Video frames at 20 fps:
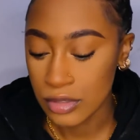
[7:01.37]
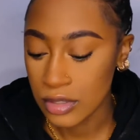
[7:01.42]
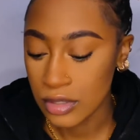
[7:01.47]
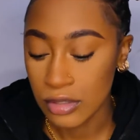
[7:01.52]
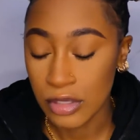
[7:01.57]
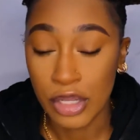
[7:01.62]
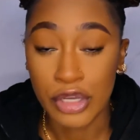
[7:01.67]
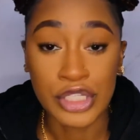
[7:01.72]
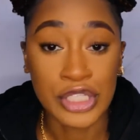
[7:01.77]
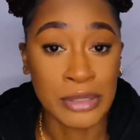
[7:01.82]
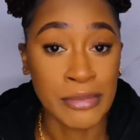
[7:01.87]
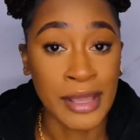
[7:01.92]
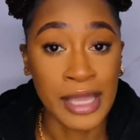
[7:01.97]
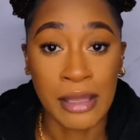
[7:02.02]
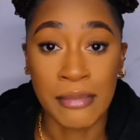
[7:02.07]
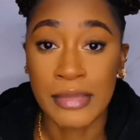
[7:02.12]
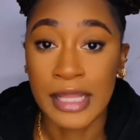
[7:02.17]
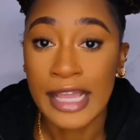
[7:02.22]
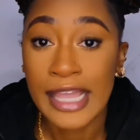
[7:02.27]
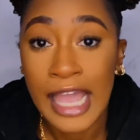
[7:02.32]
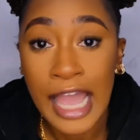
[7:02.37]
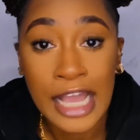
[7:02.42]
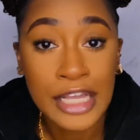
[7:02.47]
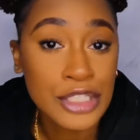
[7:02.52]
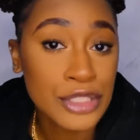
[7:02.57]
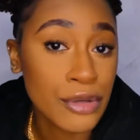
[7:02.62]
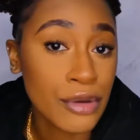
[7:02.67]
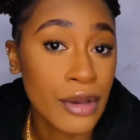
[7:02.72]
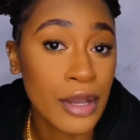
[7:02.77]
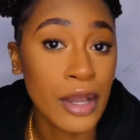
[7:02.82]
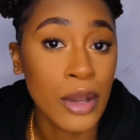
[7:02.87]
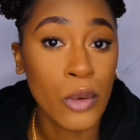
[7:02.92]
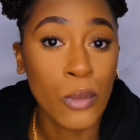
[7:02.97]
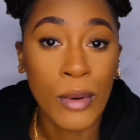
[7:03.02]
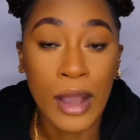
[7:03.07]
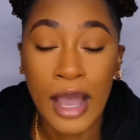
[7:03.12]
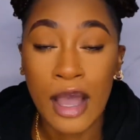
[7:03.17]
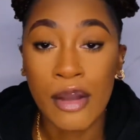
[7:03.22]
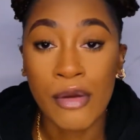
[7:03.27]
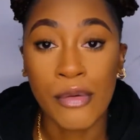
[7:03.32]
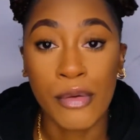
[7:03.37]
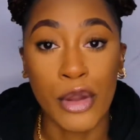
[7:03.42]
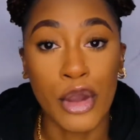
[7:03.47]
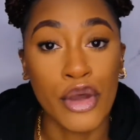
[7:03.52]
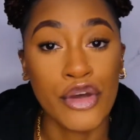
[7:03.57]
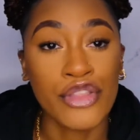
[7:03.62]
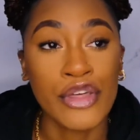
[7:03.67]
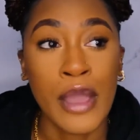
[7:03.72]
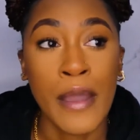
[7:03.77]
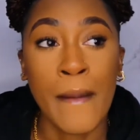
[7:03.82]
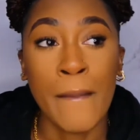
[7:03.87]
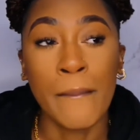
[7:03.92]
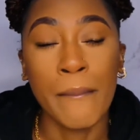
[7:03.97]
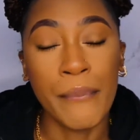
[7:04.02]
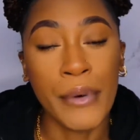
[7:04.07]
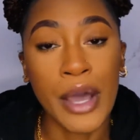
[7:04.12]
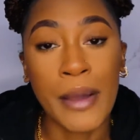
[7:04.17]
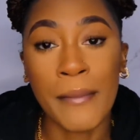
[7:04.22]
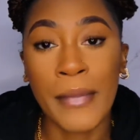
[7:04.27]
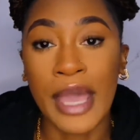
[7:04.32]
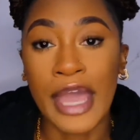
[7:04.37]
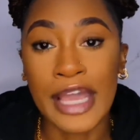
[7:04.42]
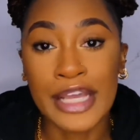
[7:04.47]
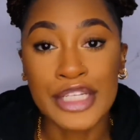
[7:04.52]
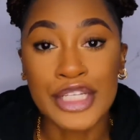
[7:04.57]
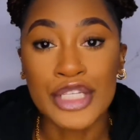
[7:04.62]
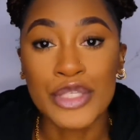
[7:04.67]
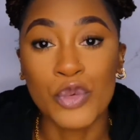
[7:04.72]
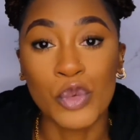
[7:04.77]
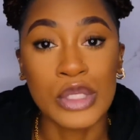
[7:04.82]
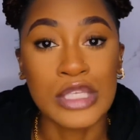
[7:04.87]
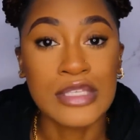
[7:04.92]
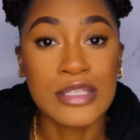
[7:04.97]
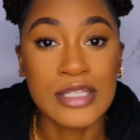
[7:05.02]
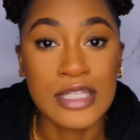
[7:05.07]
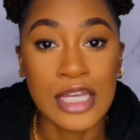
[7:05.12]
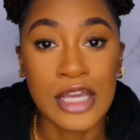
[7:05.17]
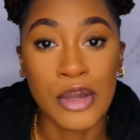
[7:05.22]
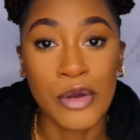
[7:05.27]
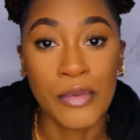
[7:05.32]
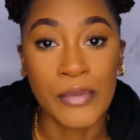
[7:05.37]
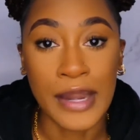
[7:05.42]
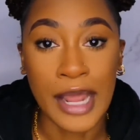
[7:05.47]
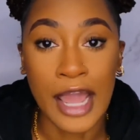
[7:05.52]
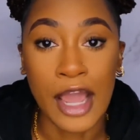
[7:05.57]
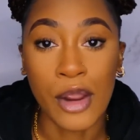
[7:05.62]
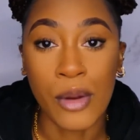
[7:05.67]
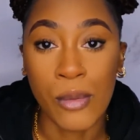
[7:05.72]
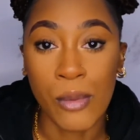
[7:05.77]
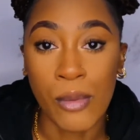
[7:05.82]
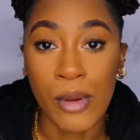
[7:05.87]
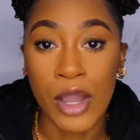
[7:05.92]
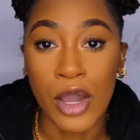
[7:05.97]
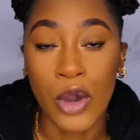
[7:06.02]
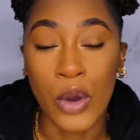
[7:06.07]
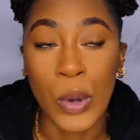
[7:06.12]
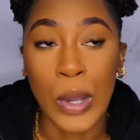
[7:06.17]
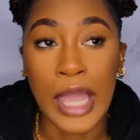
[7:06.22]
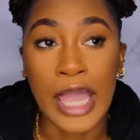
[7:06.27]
you know, Jamaican black castor oil, wild growth, but my edges would still not grow.